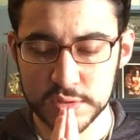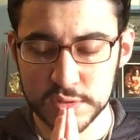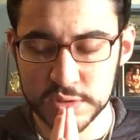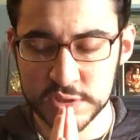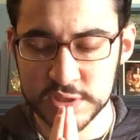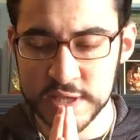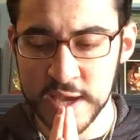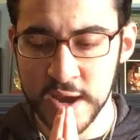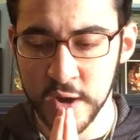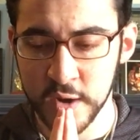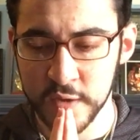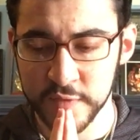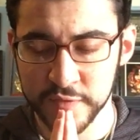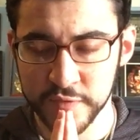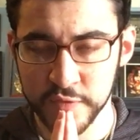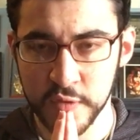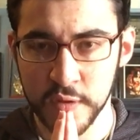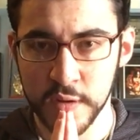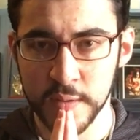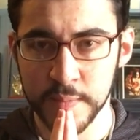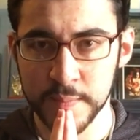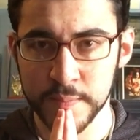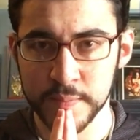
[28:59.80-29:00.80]
Sarah
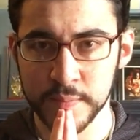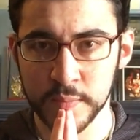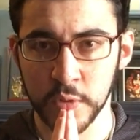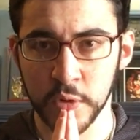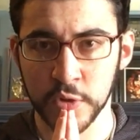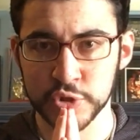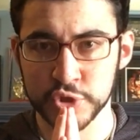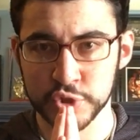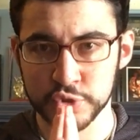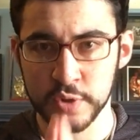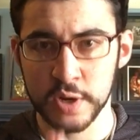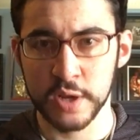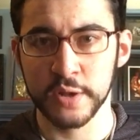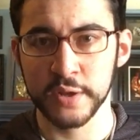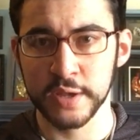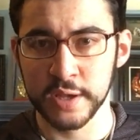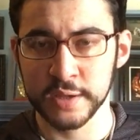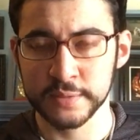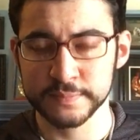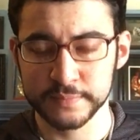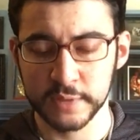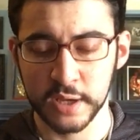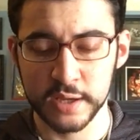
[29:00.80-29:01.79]
from
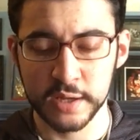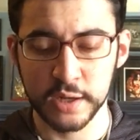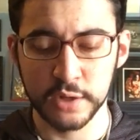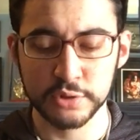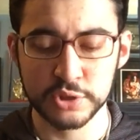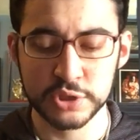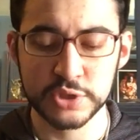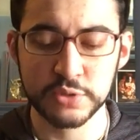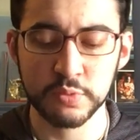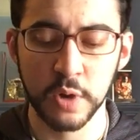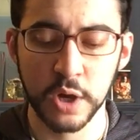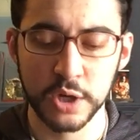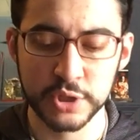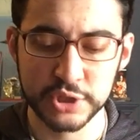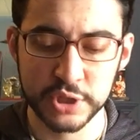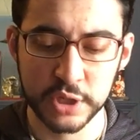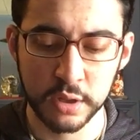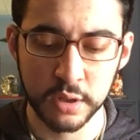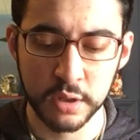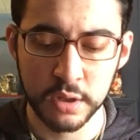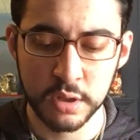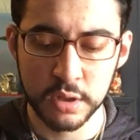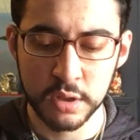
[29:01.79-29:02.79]
Australia, I know she's
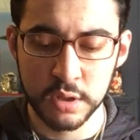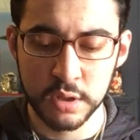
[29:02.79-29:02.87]
watching.